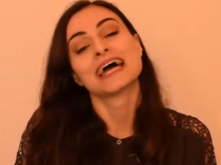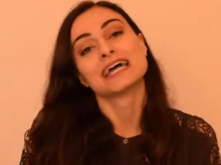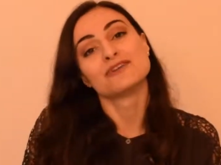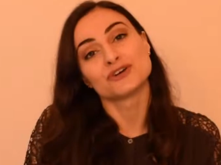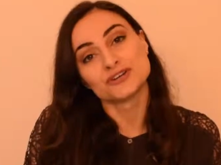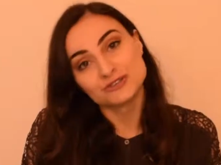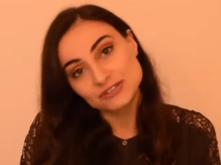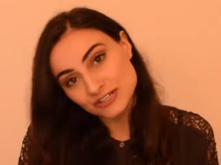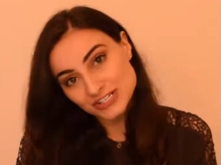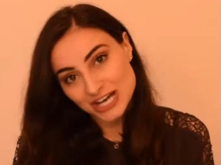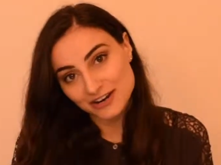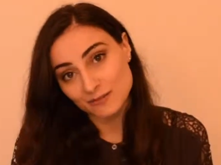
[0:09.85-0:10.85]
If you're new to our
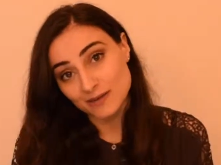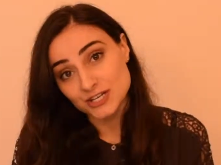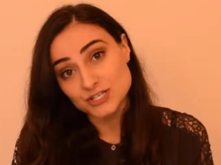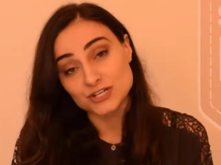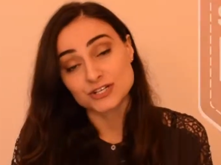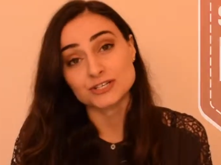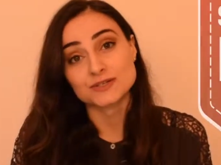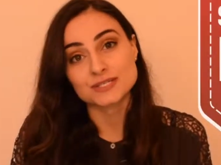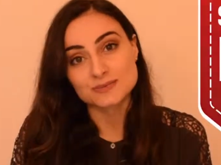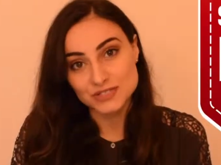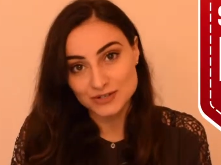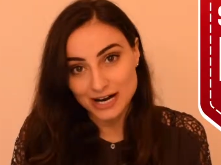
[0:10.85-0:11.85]
channel, make sure you
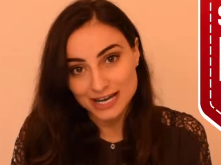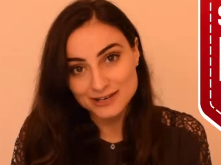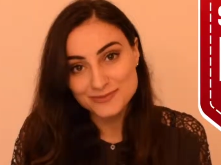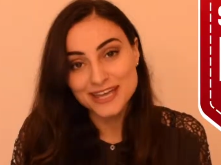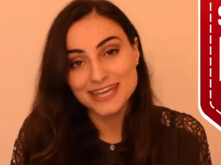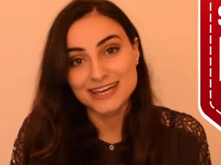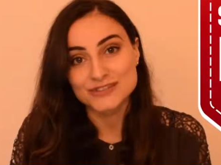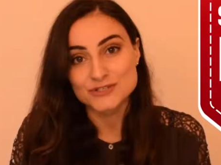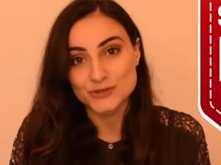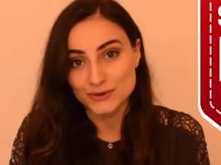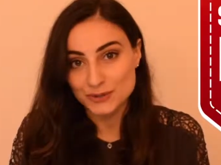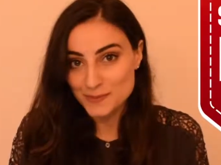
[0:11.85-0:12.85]
subscribe and
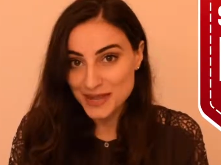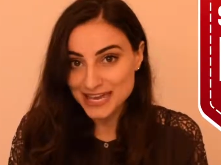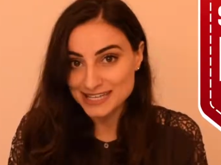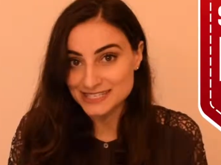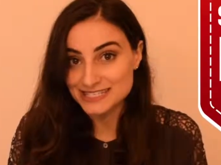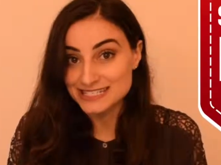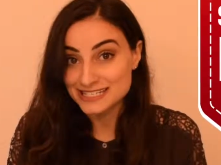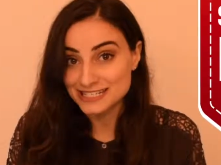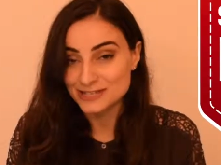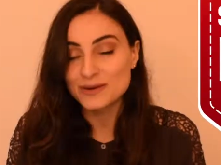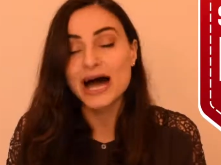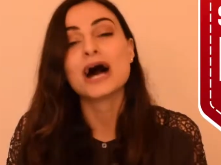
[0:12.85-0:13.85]
join the Panda
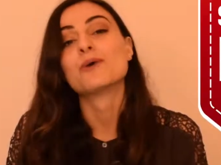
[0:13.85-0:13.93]
team.